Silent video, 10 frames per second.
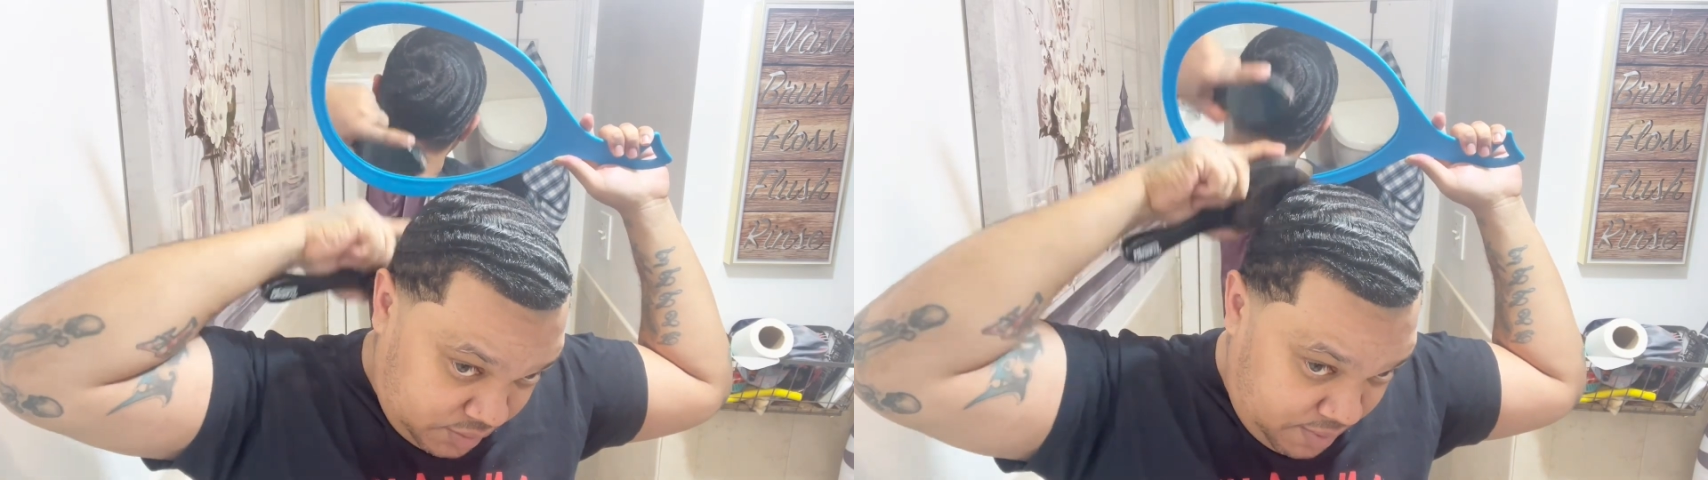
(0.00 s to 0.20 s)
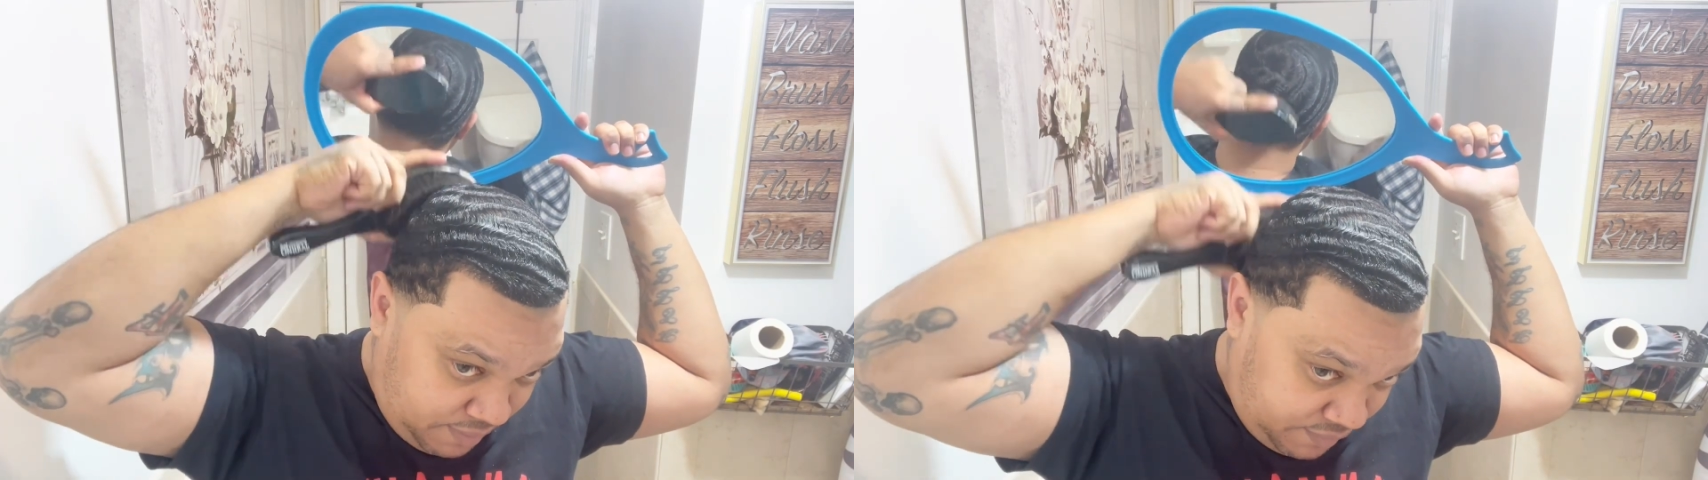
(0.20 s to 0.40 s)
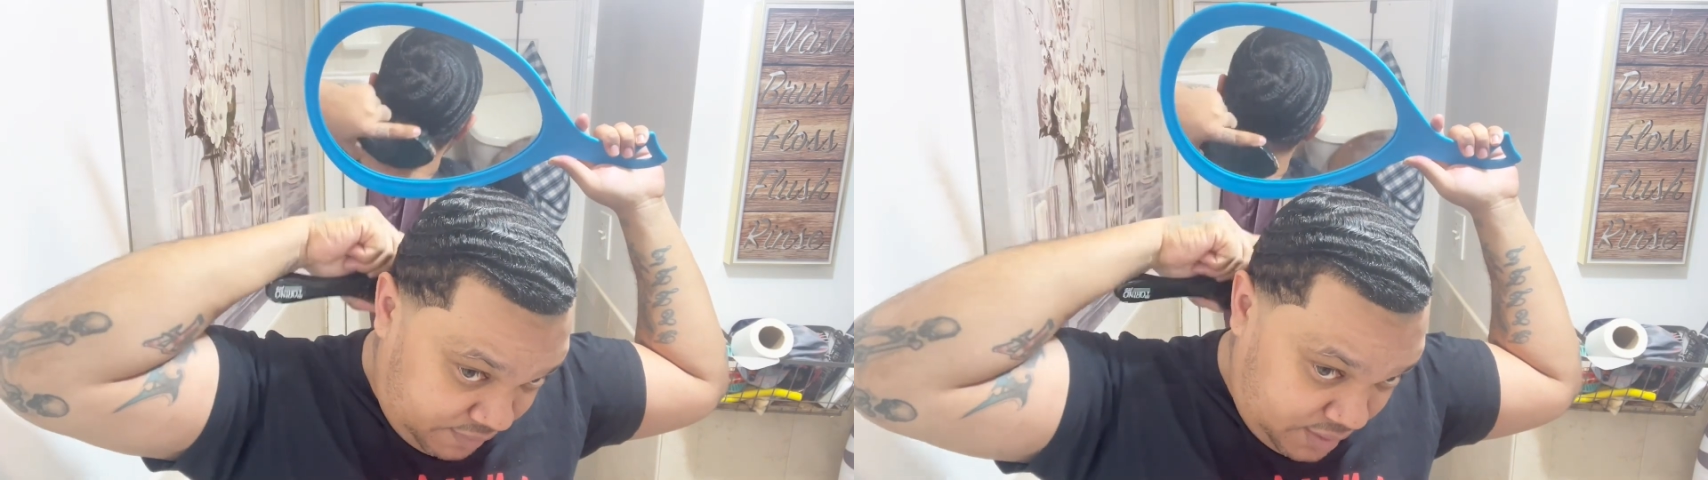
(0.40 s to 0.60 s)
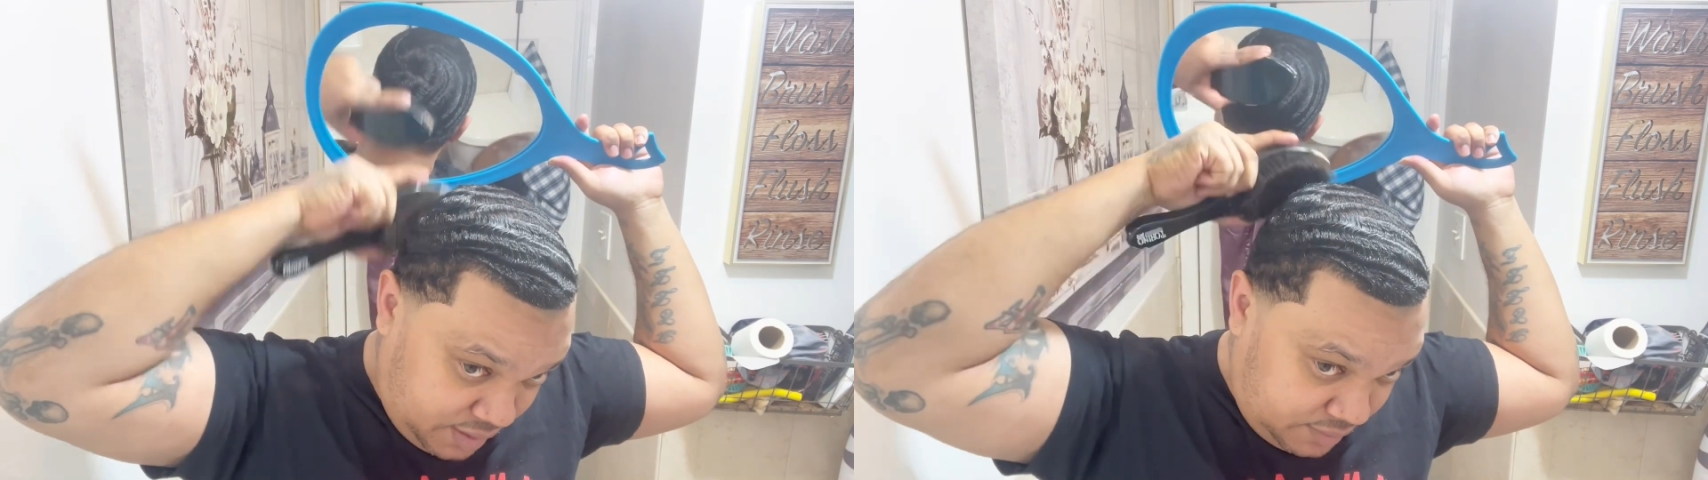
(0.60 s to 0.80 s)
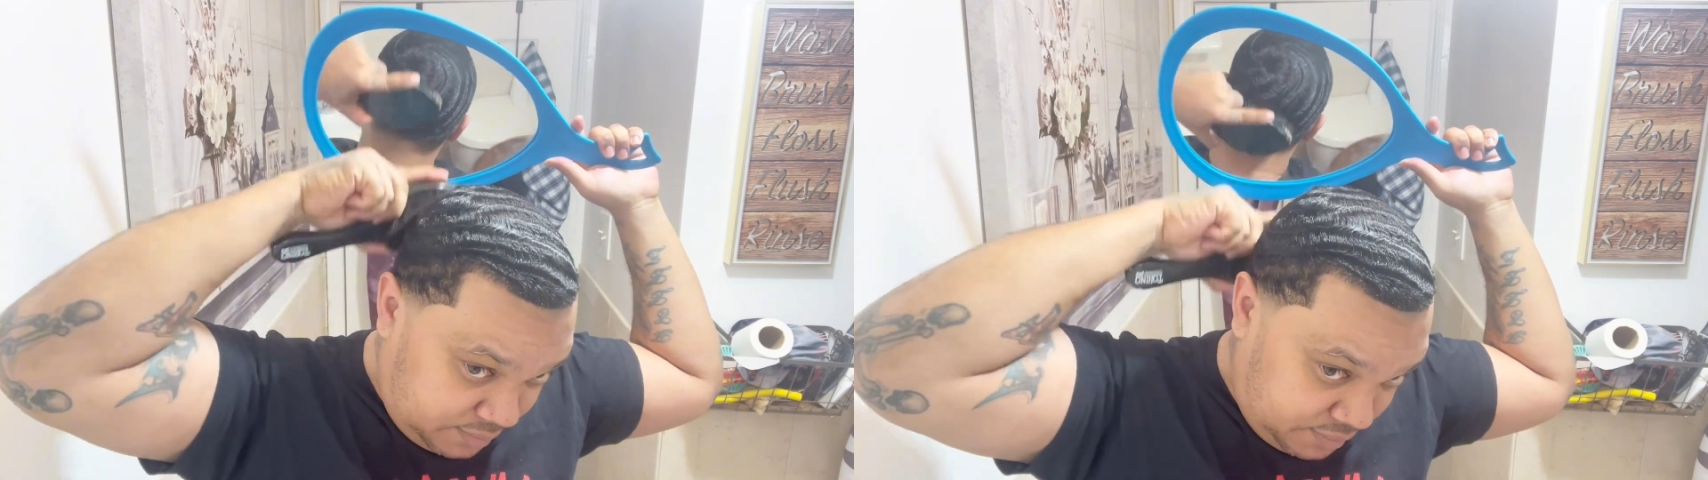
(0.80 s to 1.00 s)
to
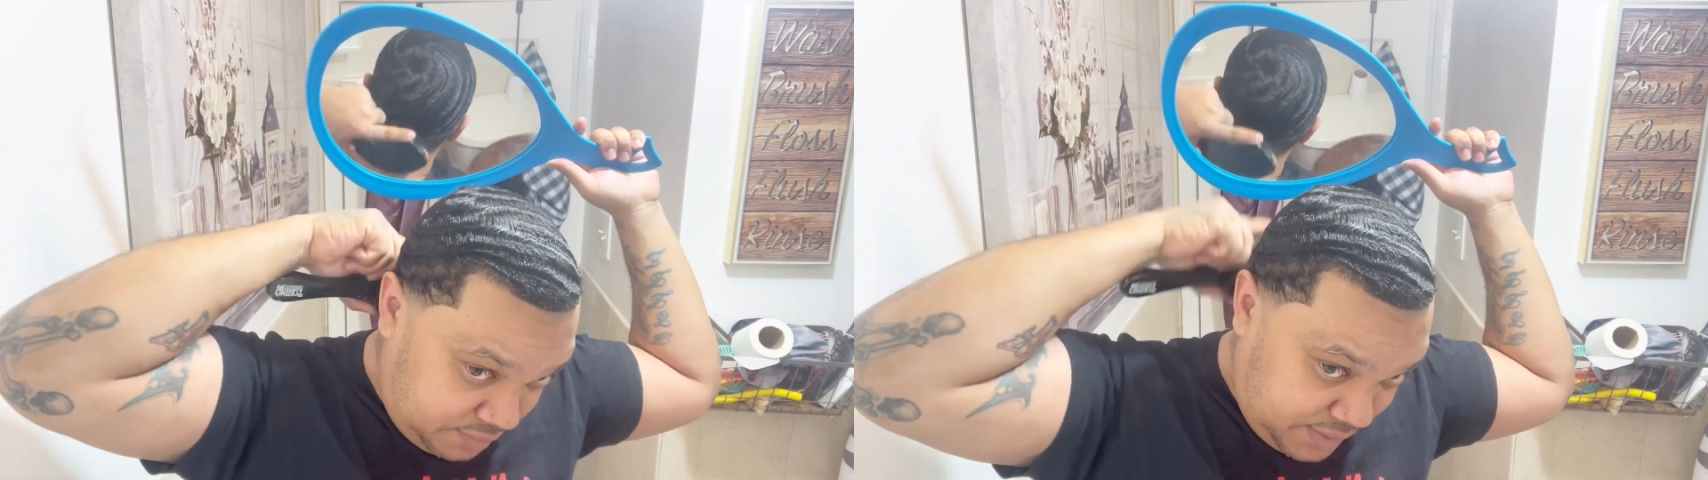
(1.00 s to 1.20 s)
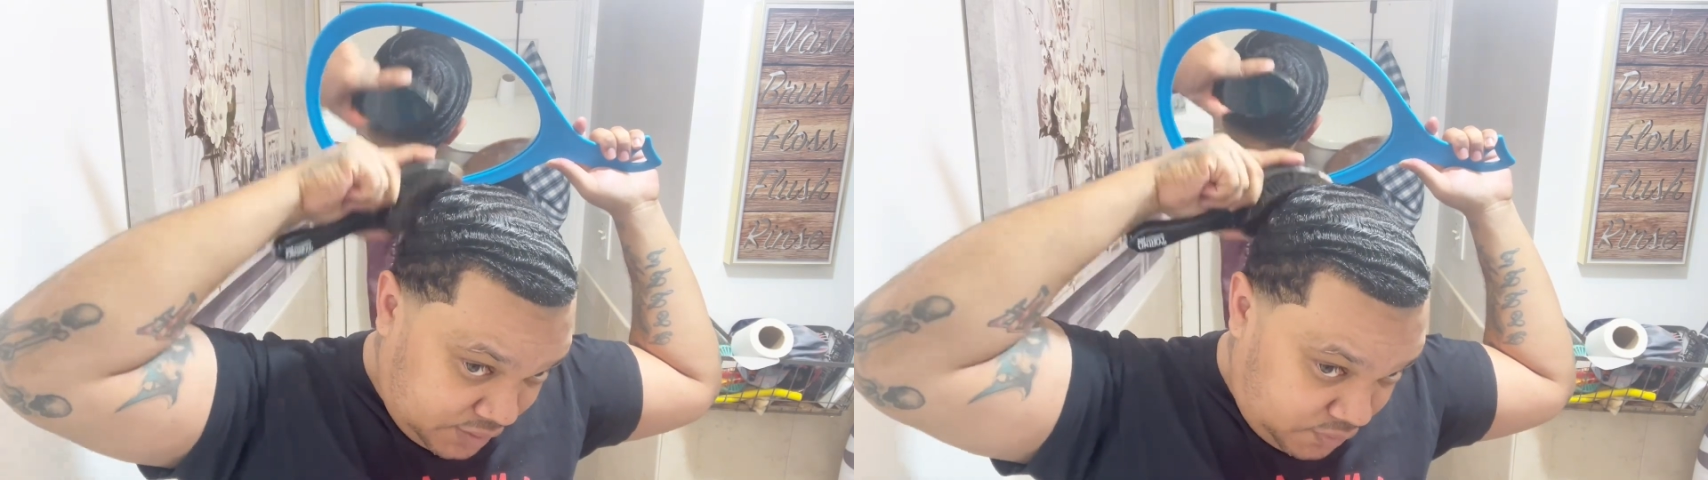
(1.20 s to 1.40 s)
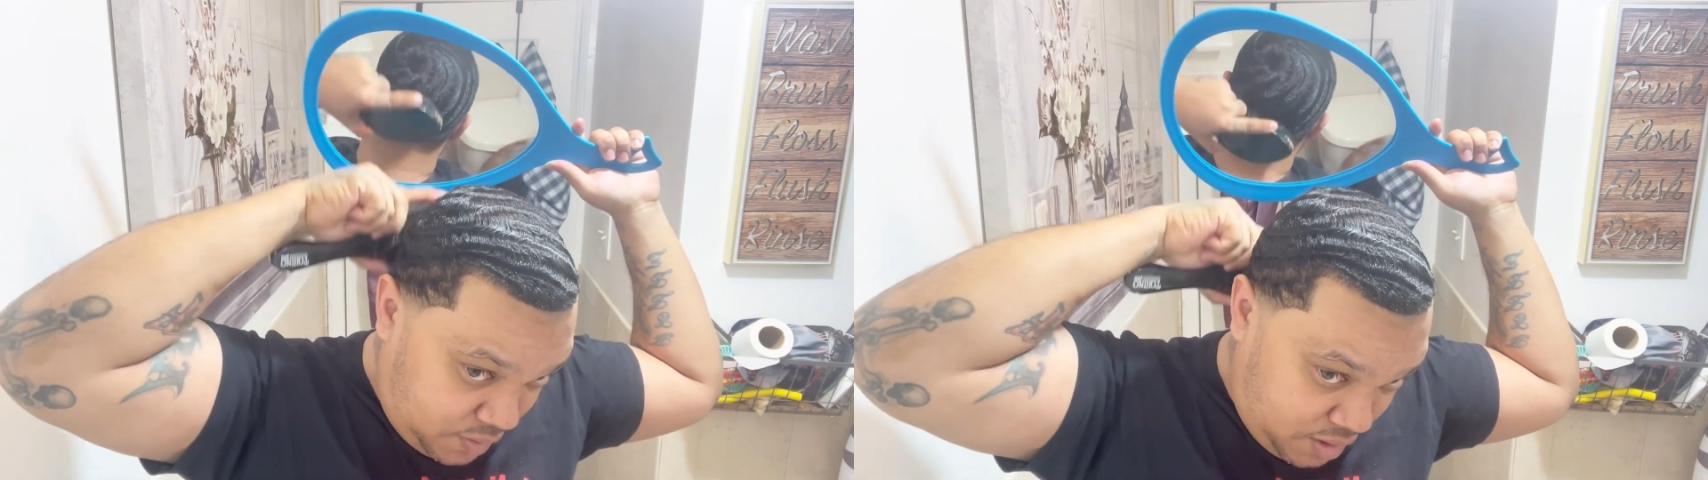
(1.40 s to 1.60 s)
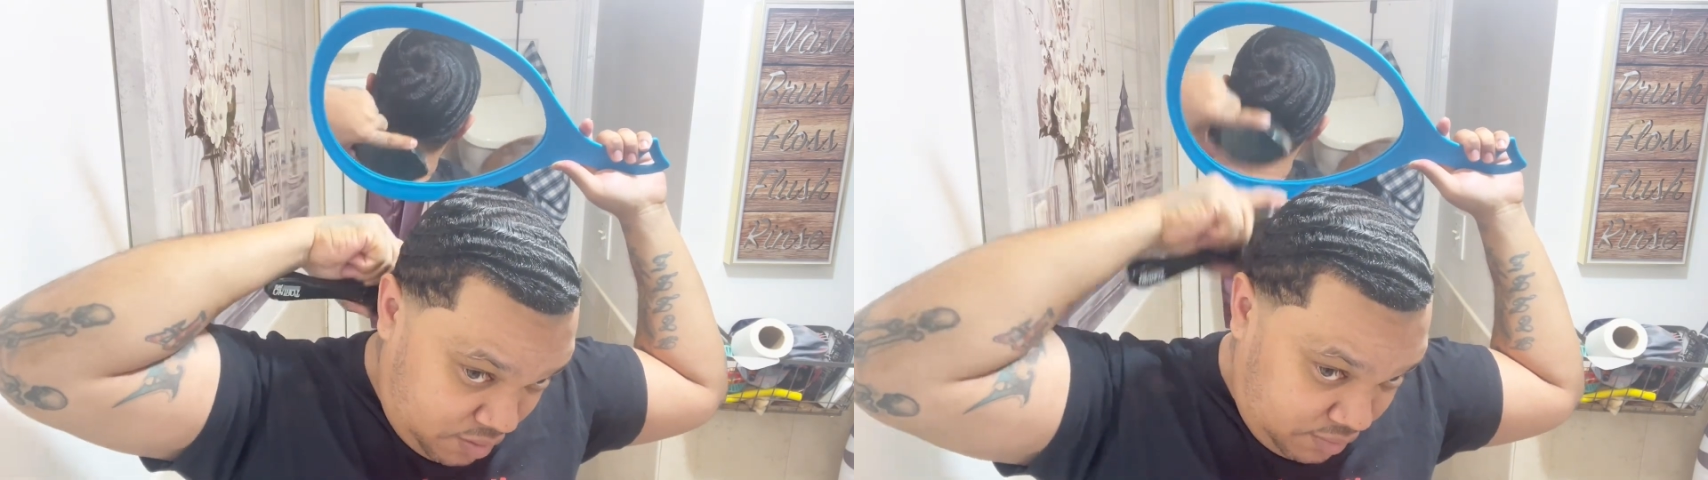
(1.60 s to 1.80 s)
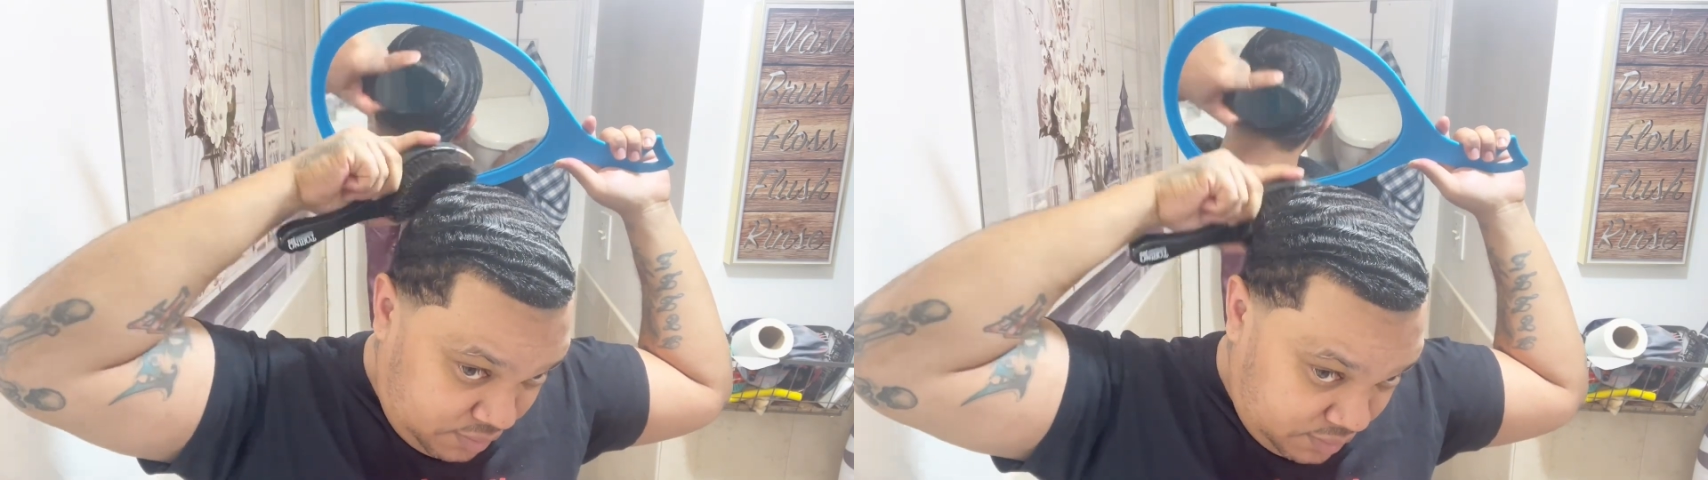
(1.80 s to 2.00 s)
my swirl.